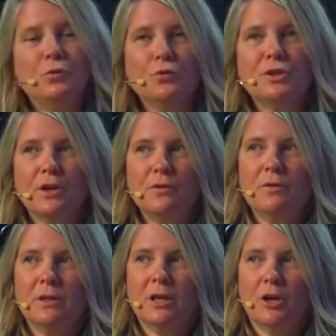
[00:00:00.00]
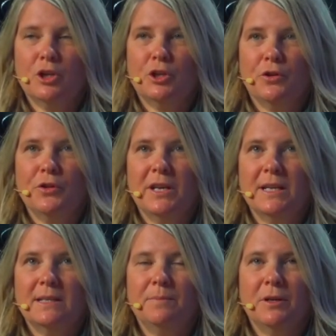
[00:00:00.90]
you also touched on
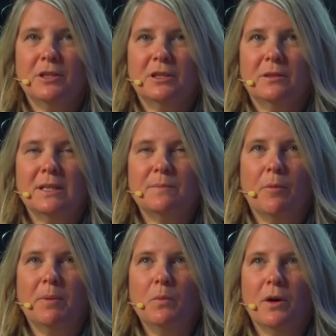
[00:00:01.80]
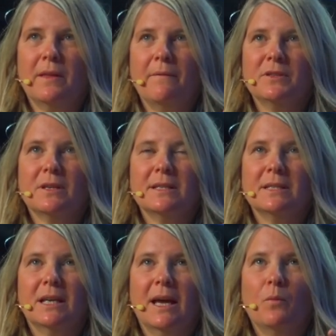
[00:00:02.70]
this, but it's probably worth
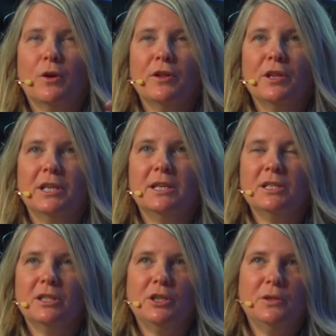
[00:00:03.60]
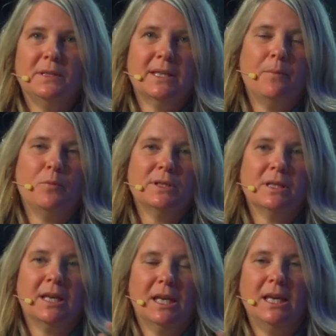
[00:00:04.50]
emphasizing again. One of the things that you said was
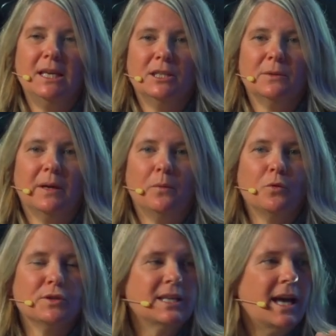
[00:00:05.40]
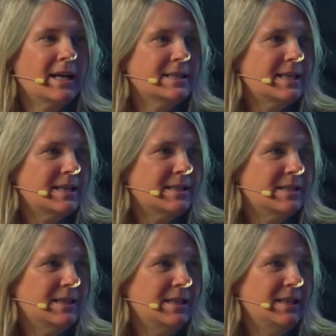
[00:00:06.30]
the key to it was the access
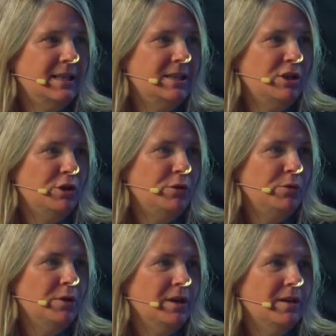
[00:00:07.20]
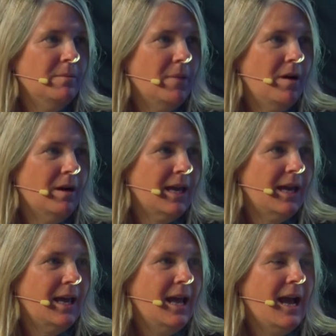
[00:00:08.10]
to the EU market.